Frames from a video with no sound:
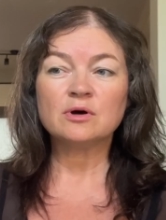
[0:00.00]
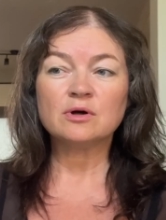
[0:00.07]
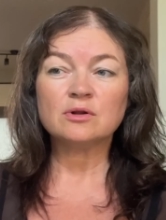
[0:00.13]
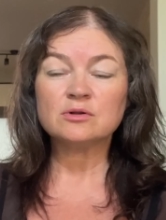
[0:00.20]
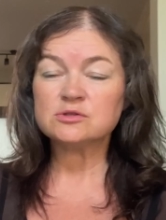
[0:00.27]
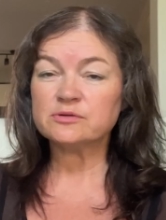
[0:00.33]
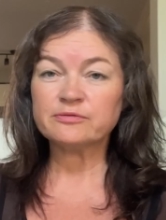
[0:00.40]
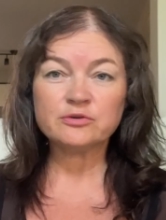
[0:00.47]

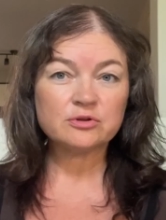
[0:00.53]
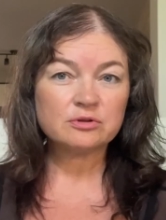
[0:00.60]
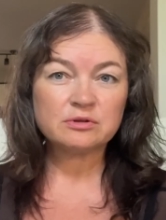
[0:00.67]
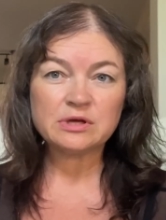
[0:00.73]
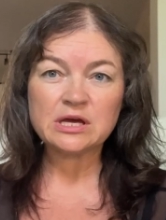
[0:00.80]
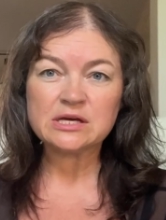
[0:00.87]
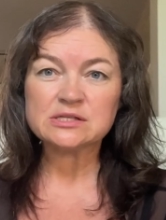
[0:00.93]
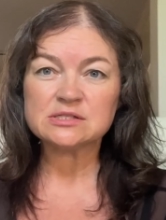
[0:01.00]
lots of good
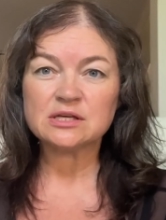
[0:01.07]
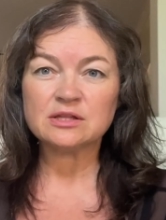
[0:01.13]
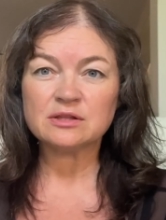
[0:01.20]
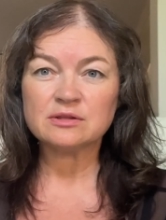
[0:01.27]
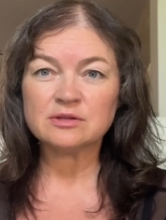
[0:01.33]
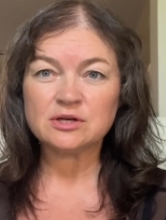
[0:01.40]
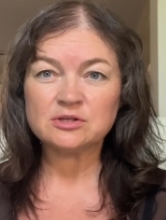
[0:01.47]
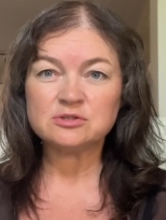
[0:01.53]
things
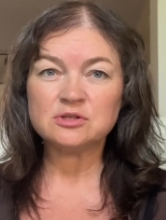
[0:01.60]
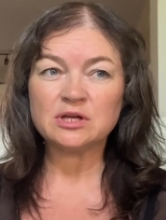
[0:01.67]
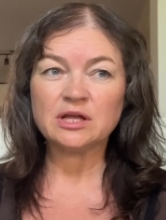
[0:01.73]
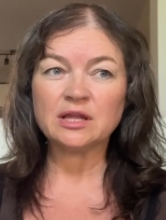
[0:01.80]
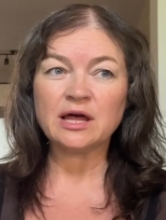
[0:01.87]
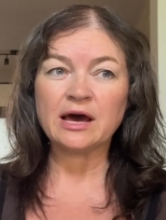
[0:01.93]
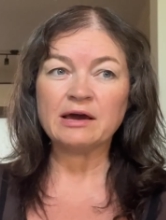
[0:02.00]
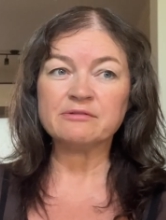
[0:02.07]
in day-to-day
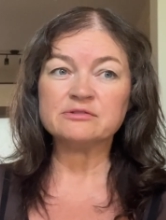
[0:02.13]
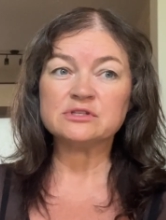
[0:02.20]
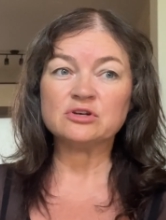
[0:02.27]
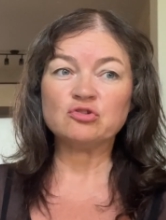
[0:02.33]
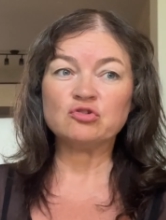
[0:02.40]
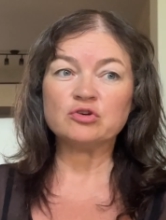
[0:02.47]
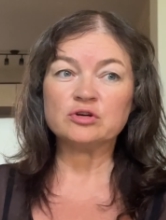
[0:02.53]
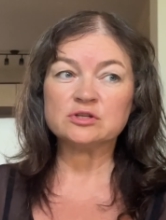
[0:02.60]
life,
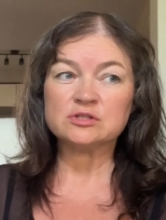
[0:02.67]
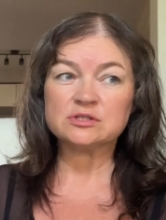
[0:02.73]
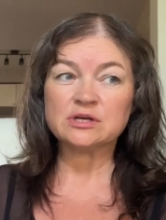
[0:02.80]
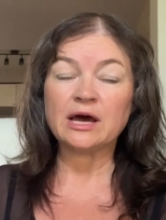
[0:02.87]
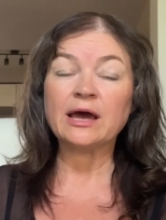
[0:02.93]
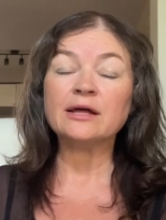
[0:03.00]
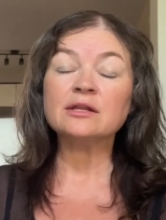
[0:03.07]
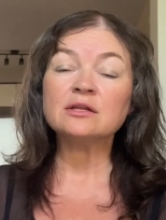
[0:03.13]
such as
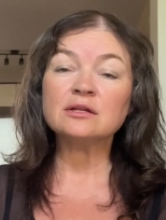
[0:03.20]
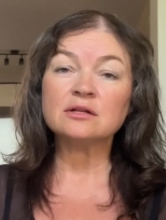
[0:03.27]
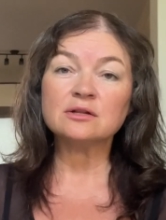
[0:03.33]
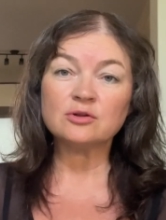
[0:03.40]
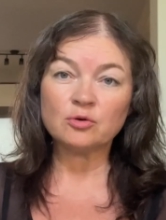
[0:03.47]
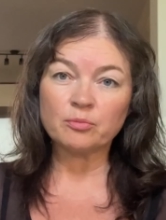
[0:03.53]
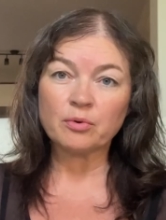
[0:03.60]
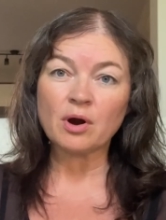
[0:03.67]
handle
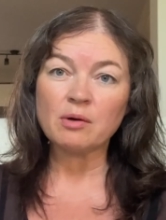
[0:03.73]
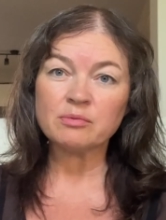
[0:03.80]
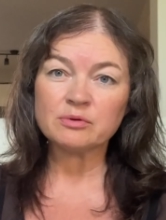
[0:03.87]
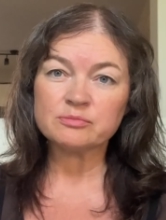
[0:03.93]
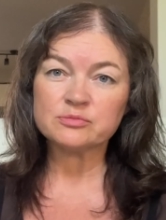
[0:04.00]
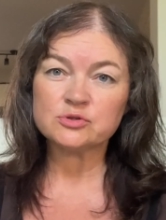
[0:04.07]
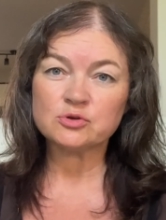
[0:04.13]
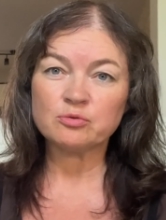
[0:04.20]
your
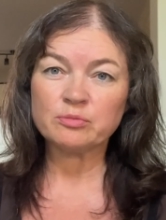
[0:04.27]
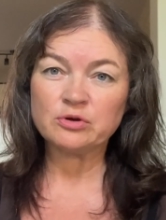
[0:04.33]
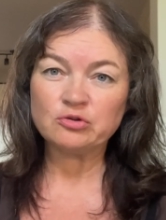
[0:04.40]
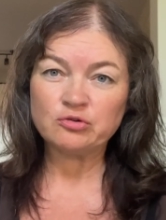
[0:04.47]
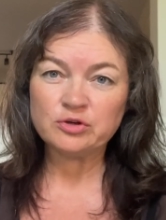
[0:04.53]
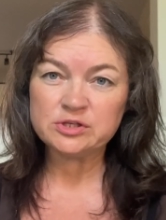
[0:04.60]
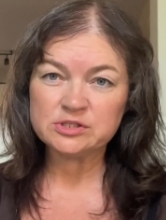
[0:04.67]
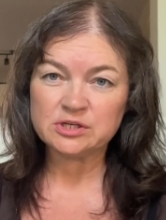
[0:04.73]
problems so
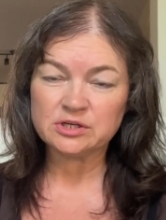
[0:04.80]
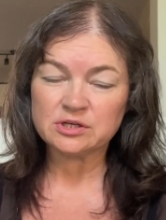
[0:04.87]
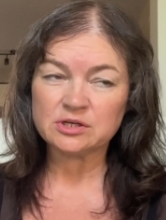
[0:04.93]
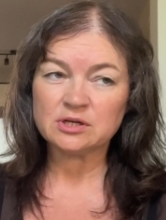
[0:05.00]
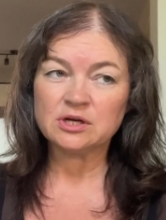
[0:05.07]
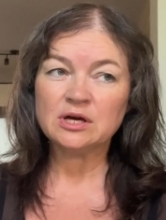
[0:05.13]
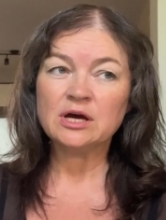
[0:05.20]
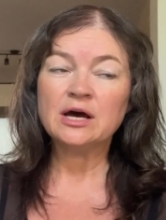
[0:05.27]
much easier,